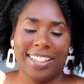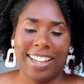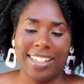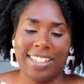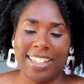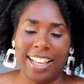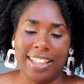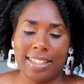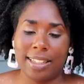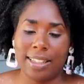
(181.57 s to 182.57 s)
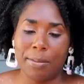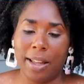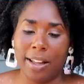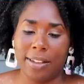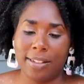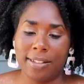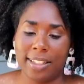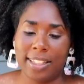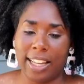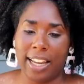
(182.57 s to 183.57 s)
Touch, taste, smell,
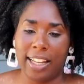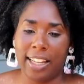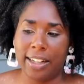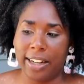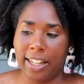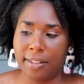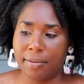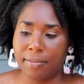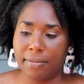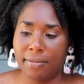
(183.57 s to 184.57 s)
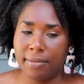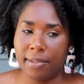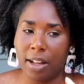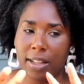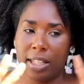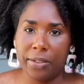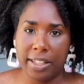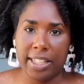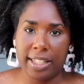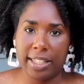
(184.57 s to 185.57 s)
sight, hearing. All the
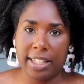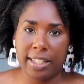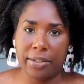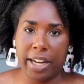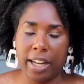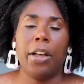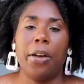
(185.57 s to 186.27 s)
different senses, right?